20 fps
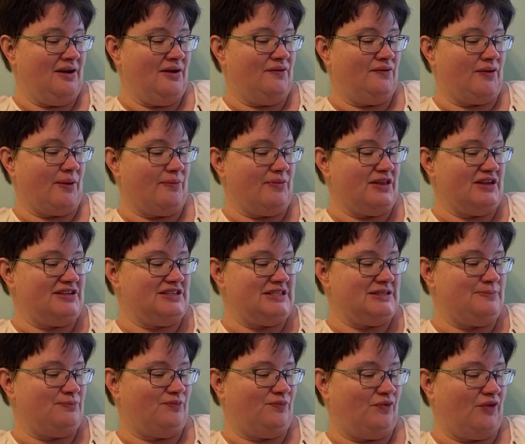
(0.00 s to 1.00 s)
From the
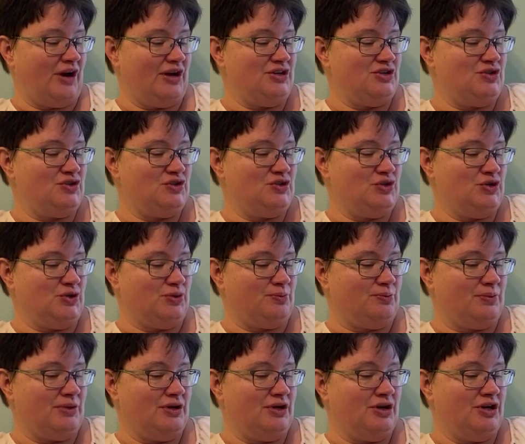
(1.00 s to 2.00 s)
front stoop,
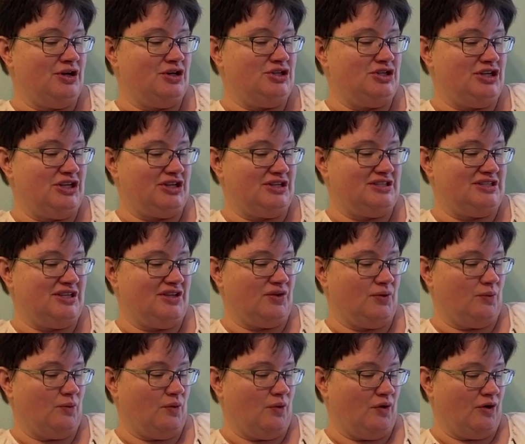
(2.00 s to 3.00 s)
she could see the
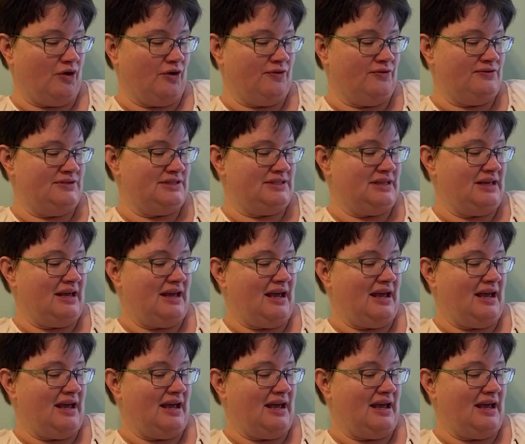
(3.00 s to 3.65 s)
wharves